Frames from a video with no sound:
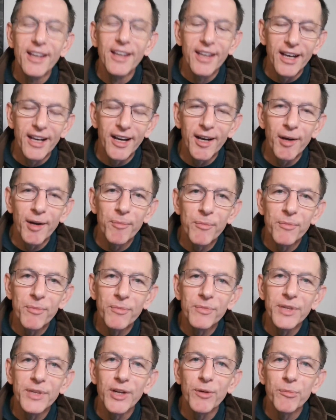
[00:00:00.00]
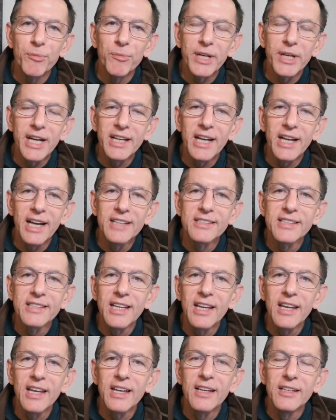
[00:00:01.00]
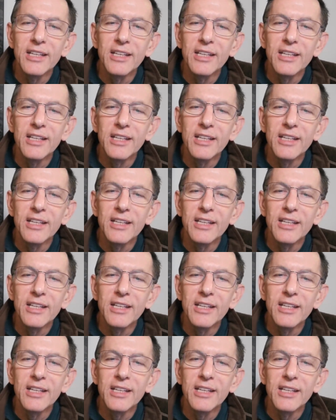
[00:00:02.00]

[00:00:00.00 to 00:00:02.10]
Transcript: But I'd say